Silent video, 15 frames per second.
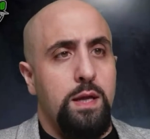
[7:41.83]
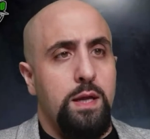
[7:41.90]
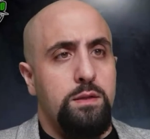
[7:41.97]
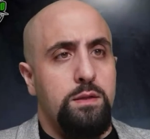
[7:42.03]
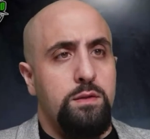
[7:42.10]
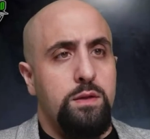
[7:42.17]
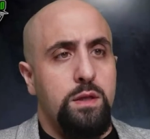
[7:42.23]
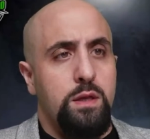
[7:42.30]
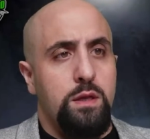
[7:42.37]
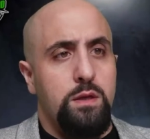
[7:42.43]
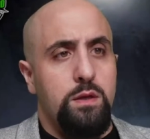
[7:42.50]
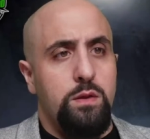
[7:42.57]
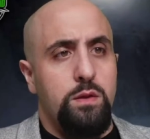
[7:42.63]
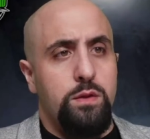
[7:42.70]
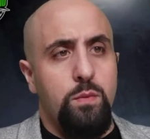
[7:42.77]
And
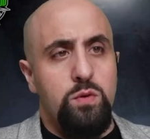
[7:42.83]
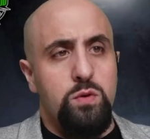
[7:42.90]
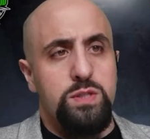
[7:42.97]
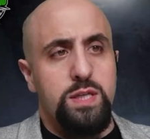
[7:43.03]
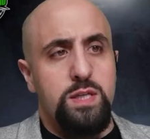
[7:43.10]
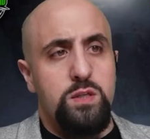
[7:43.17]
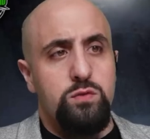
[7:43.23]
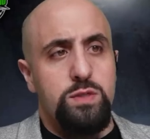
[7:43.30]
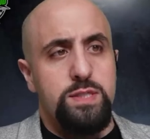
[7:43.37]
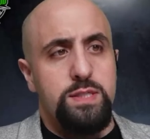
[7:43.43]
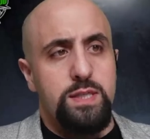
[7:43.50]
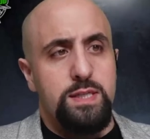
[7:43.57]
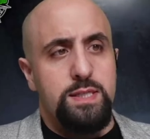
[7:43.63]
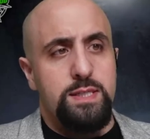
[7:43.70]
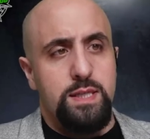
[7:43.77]
the most
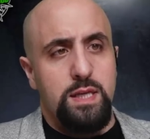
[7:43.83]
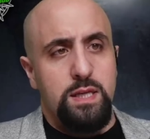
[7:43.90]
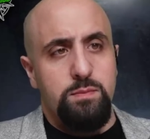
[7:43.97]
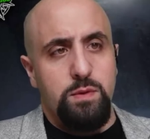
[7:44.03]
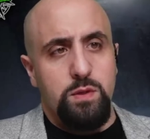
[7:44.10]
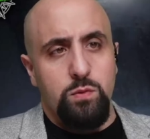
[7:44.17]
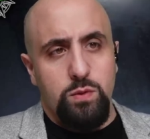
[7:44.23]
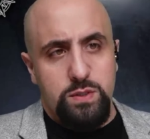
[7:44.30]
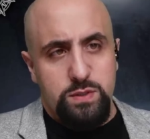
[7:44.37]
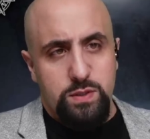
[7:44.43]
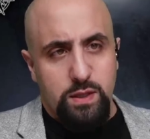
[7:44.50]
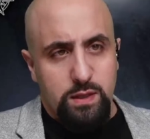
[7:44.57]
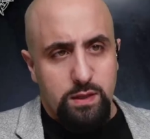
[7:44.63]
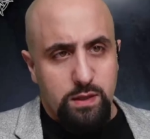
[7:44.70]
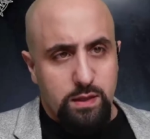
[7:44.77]
interesting statement was
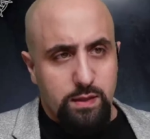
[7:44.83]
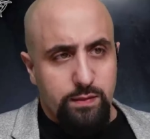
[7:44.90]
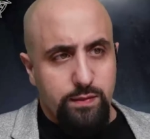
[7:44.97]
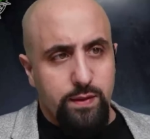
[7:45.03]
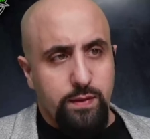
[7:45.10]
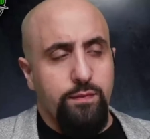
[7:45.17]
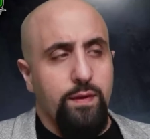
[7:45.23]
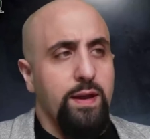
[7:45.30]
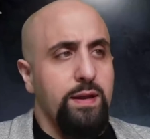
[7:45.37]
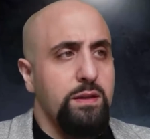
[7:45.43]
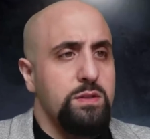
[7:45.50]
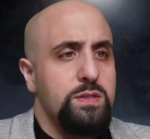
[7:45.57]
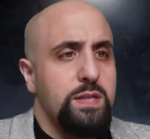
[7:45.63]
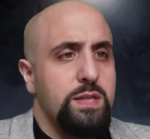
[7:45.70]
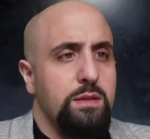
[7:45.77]
the
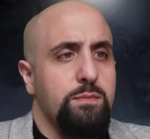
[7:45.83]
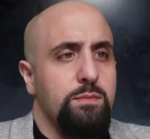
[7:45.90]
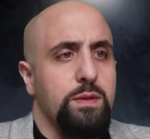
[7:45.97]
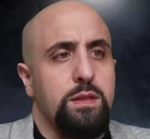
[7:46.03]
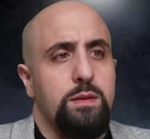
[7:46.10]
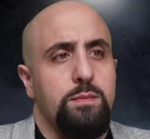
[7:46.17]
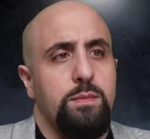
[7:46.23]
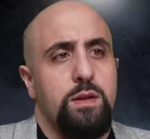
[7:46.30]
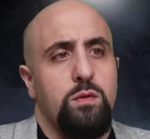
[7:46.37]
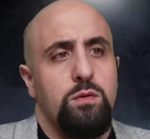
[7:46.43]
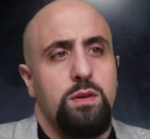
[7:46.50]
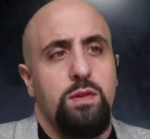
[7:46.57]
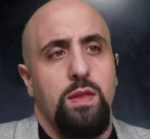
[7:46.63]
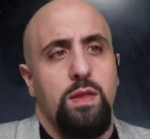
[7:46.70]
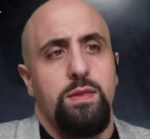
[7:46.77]
final statement. You may
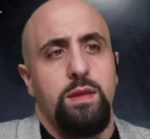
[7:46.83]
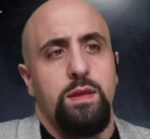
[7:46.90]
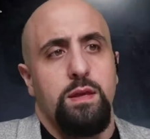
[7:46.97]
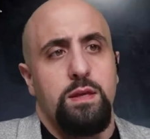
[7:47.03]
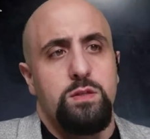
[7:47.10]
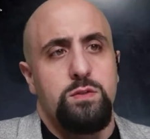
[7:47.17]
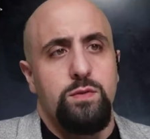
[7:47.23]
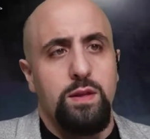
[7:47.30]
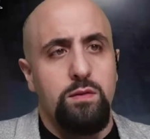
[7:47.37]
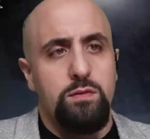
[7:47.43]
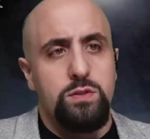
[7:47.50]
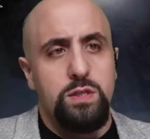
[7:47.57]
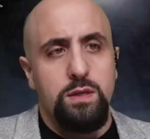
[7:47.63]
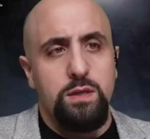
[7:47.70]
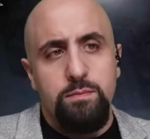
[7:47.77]
note that the Israeli
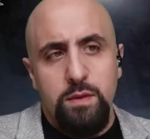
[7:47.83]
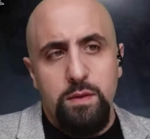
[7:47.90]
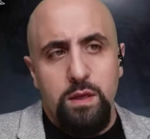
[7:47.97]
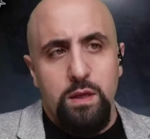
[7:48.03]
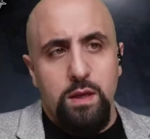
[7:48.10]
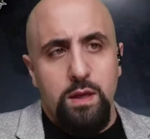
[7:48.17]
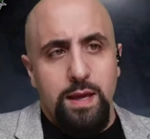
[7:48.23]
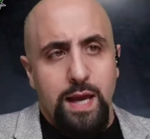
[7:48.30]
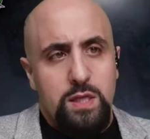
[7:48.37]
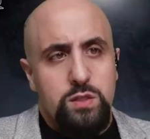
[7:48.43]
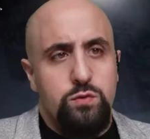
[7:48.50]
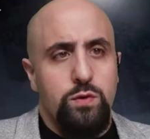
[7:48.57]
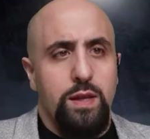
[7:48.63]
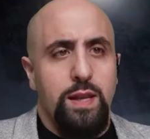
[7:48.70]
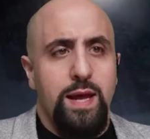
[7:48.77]
regime
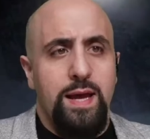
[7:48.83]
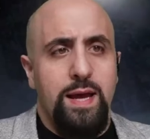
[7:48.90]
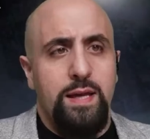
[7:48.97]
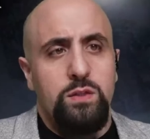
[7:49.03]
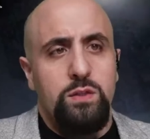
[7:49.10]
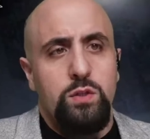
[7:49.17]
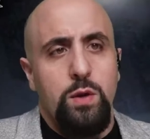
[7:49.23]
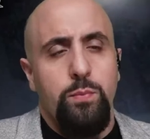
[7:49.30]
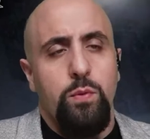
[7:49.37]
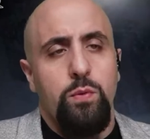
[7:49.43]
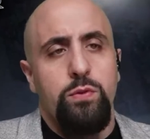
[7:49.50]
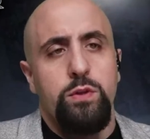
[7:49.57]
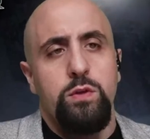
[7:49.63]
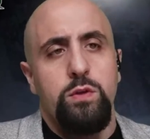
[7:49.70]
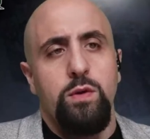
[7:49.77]
has relied
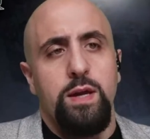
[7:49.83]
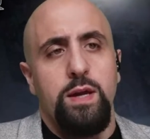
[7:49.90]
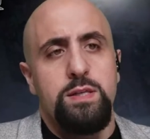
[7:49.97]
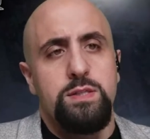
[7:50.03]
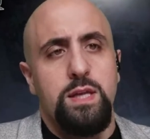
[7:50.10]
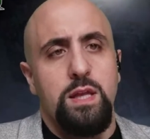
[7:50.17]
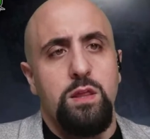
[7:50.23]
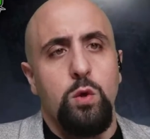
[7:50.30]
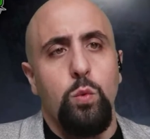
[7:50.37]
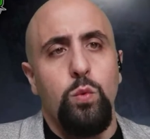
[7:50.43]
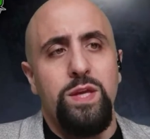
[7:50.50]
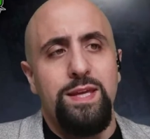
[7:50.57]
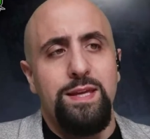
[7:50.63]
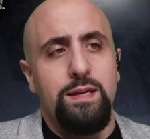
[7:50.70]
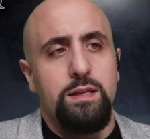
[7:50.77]
upon the US and the
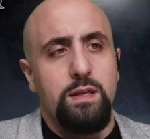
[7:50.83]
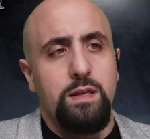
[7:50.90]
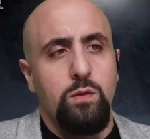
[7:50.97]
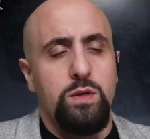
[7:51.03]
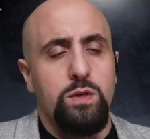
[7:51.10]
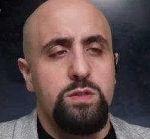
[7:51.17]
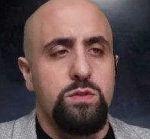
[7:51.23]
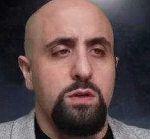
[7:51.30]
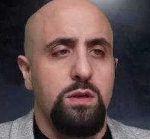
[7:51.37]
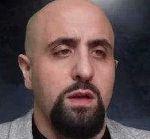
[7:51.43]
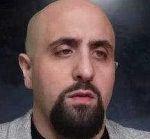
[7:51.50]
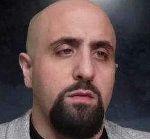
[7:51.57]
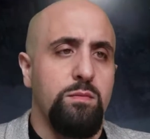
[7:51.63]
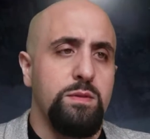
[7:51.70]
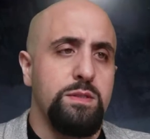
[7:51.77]
weakening Western
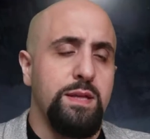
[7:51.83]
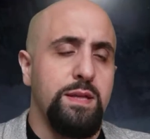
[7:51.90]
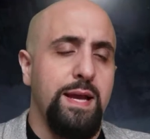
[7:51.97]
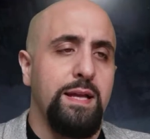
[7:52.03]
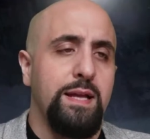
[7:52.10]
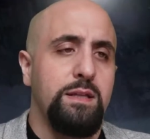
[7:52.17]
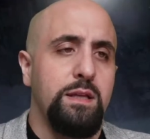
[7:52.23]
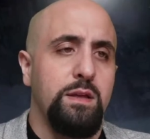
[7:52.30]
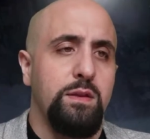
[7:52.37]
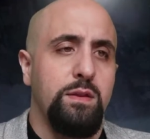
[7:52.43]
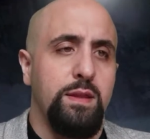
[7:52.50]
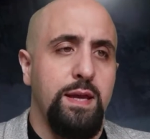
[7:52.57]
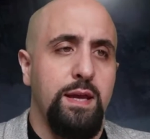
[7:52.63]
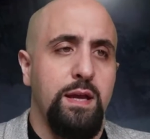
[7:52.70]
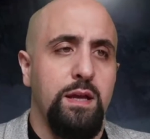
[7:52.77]
governments,
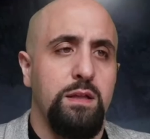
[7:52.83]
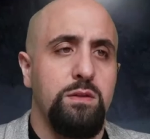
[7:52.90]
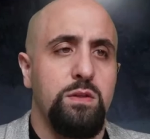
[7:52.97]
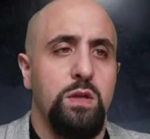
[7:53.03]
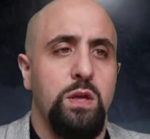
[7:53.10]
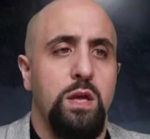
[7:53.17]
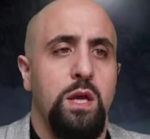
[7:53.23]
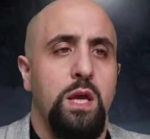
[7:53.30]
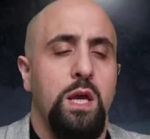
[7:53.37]
adding that